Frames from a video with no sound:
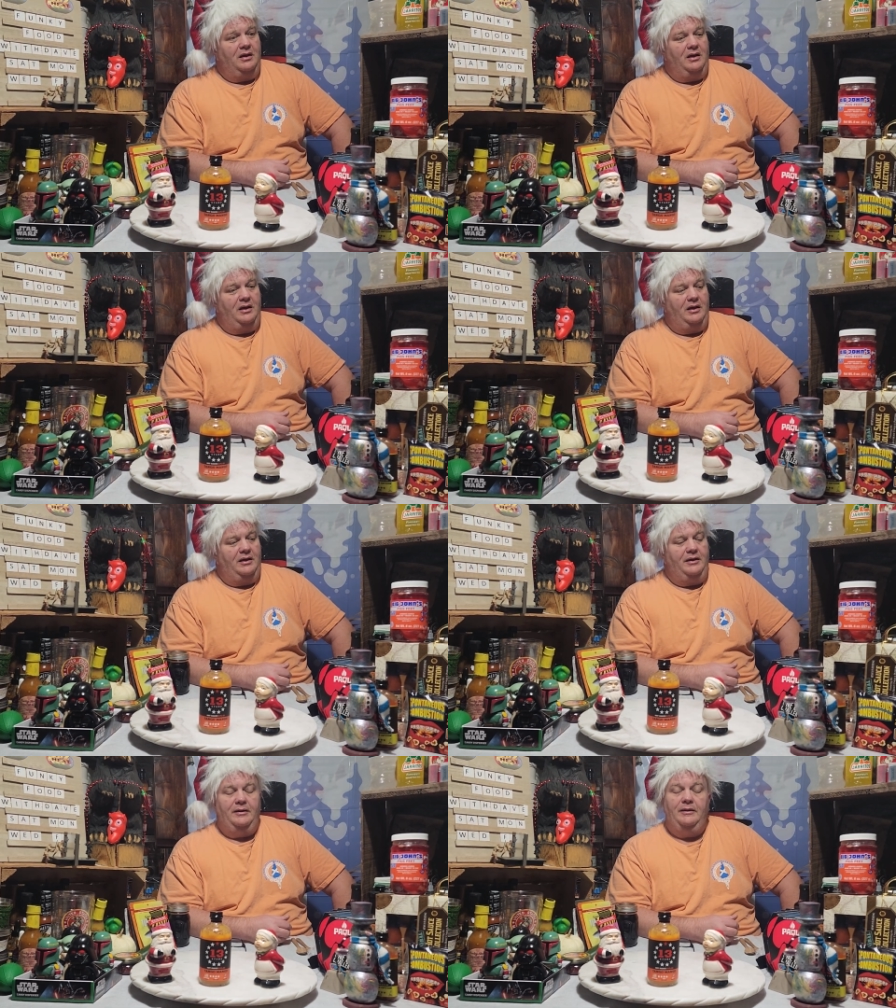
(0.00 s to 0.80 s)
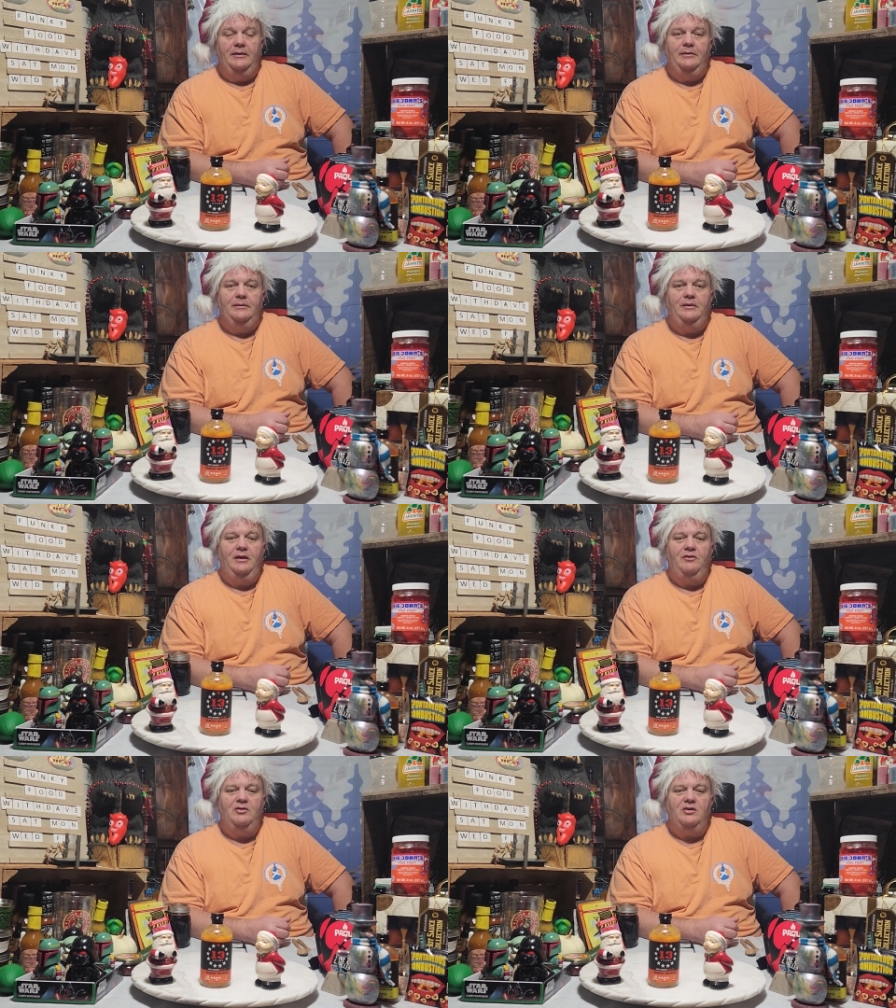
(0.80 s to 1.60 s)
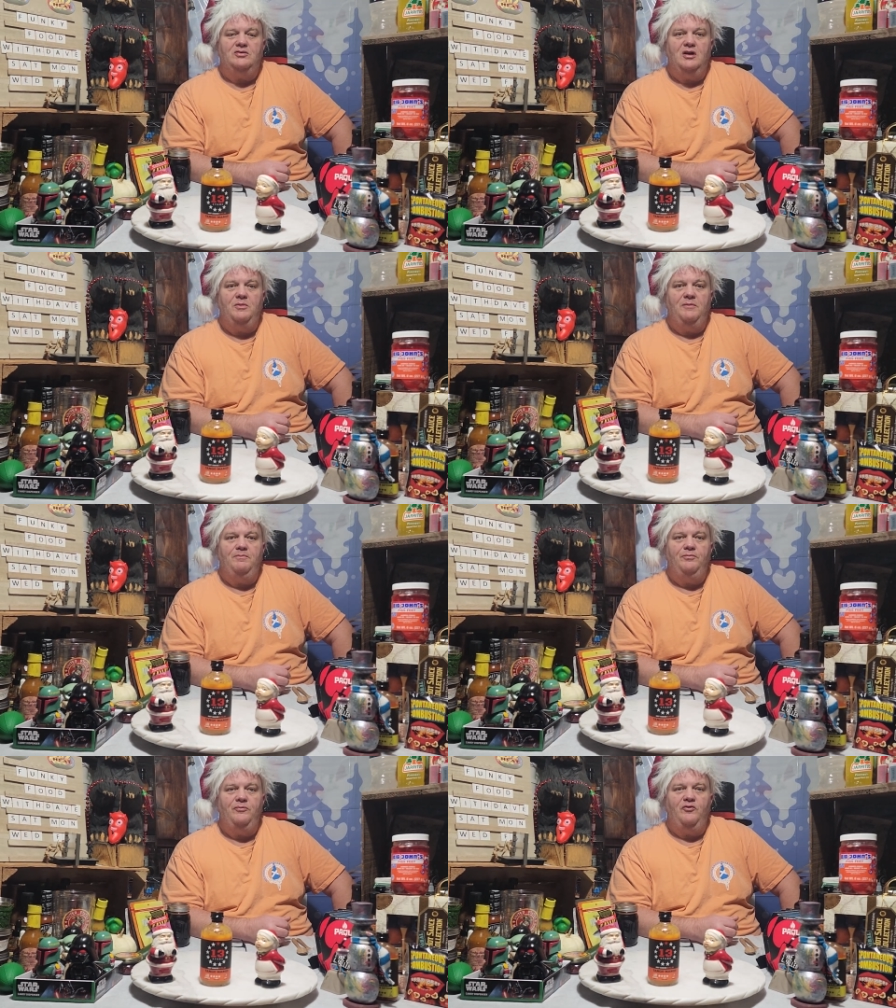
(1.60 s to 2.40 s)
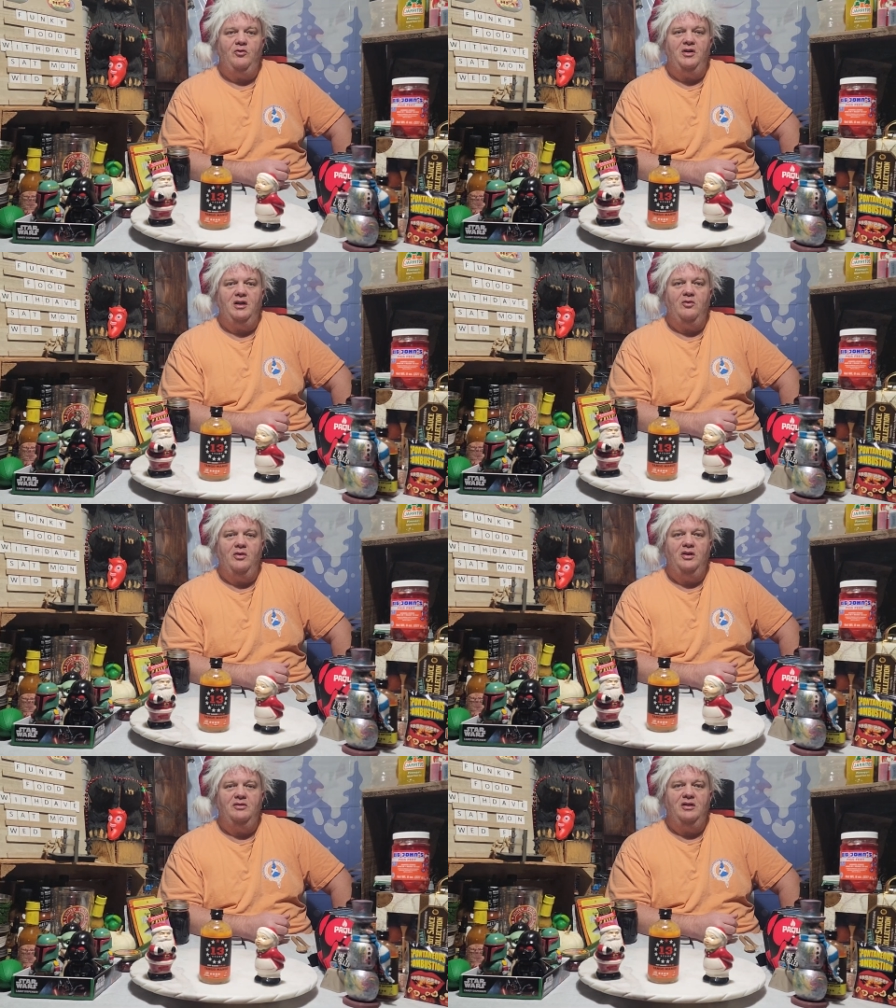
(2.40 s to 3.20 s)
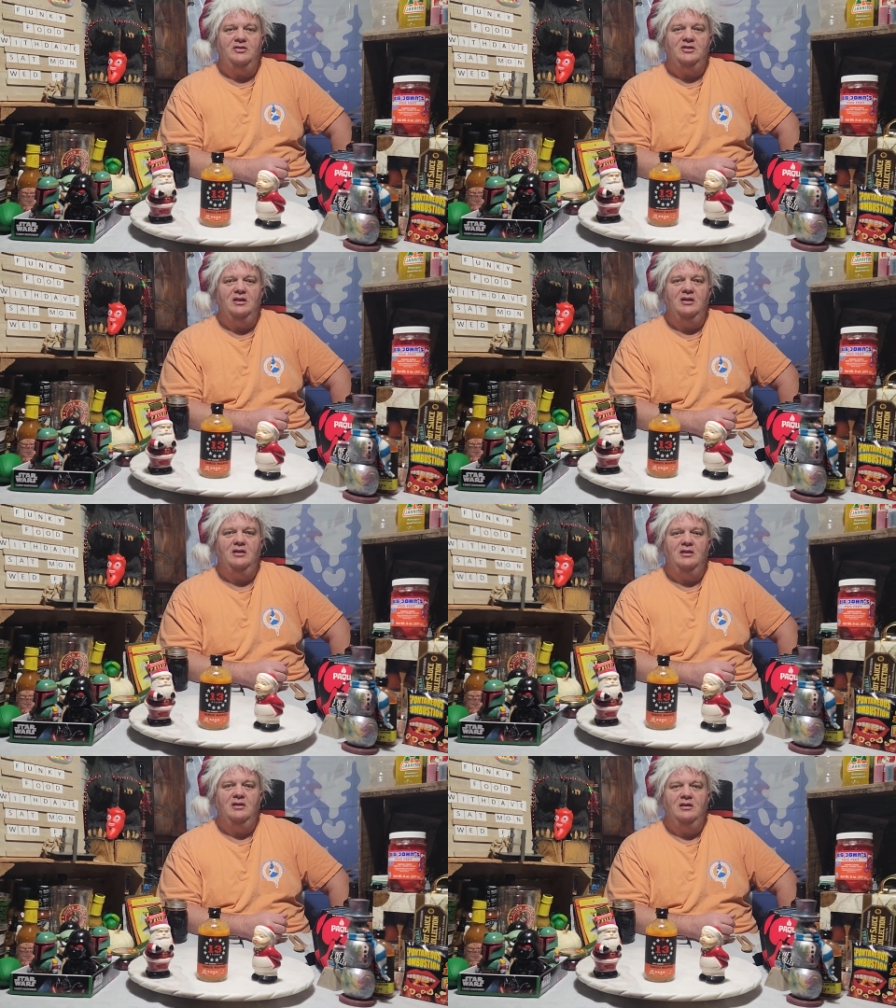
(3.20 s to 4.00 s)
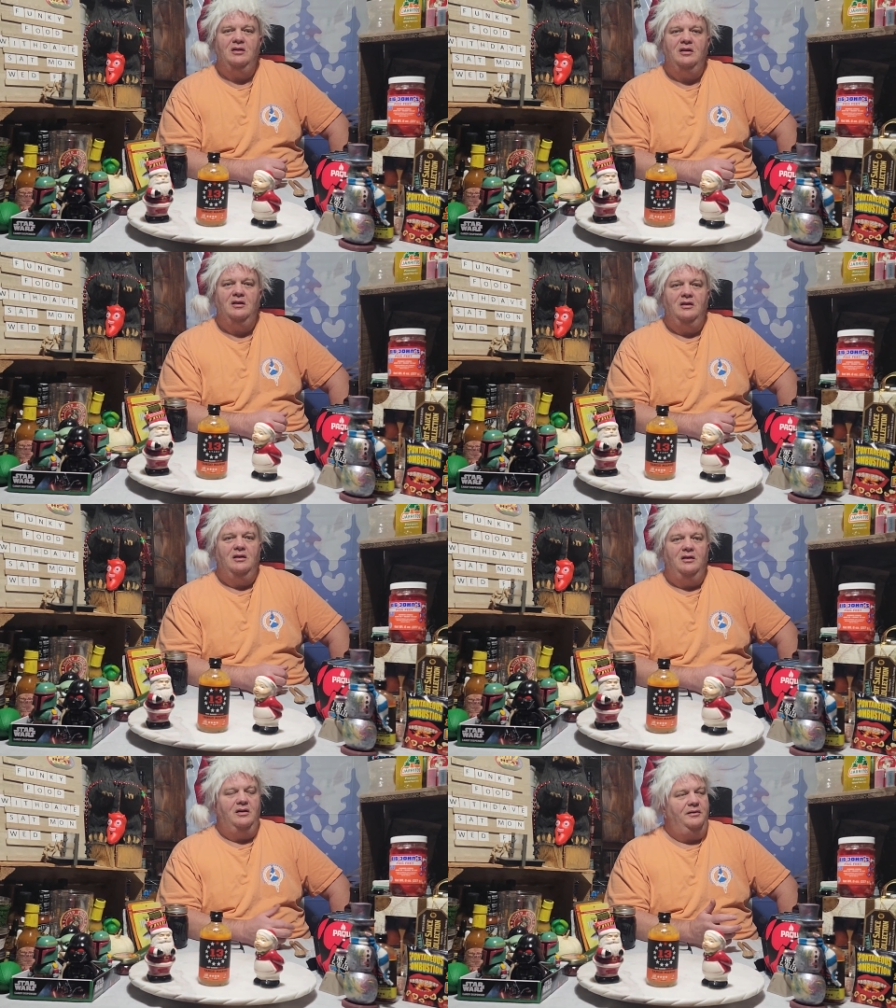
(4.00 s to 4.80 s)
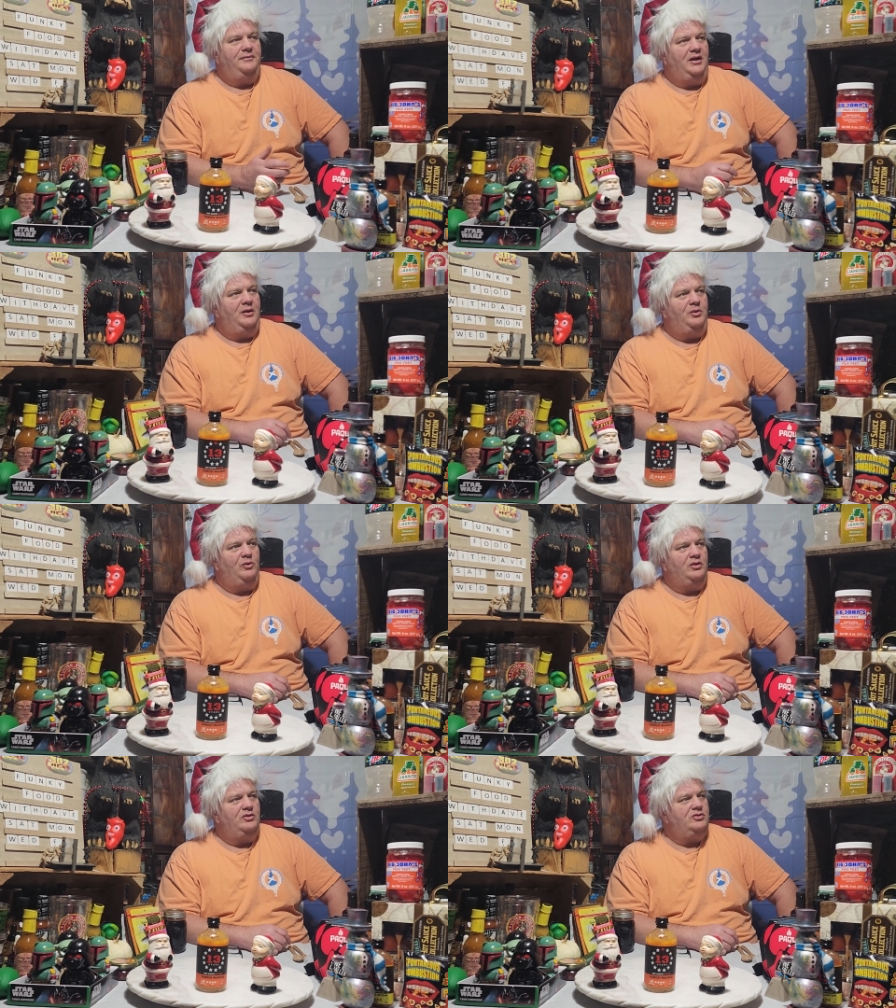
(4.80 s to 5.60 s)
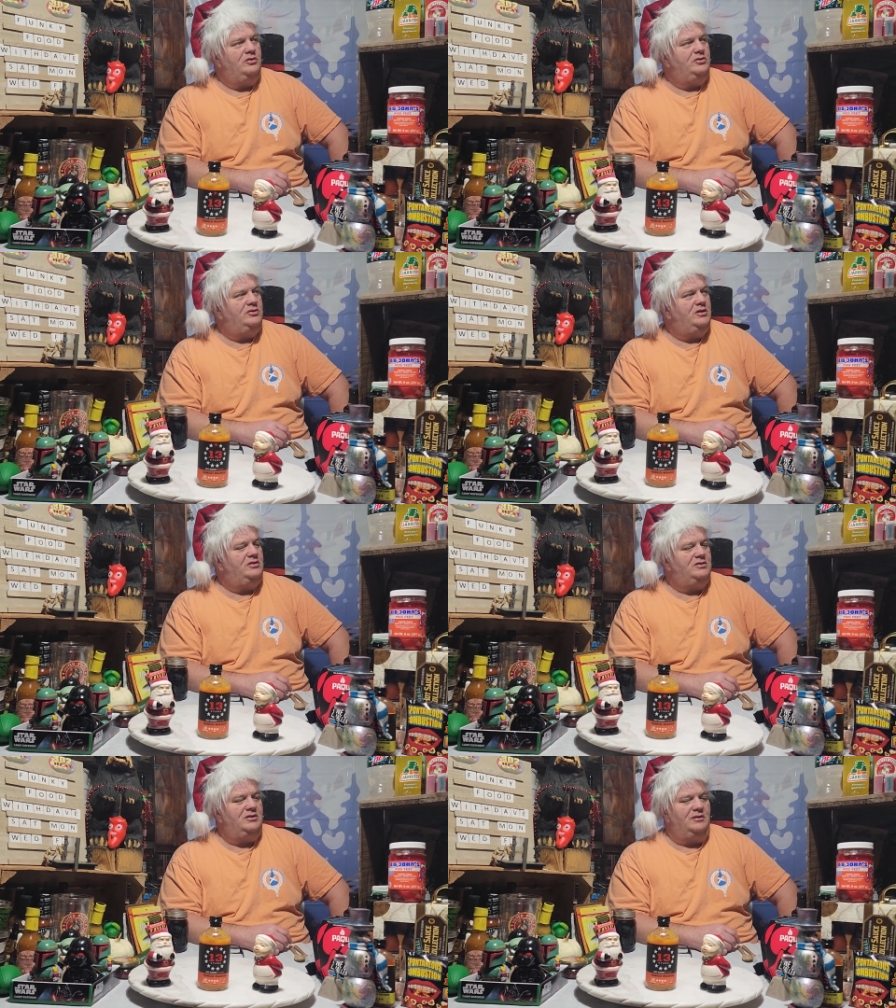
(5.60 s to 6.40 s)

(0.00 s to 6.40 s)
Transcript: Uh, you have anything to say, Ben, before we get going into this? Happy winter solstice. Yeah, happy winter solstice.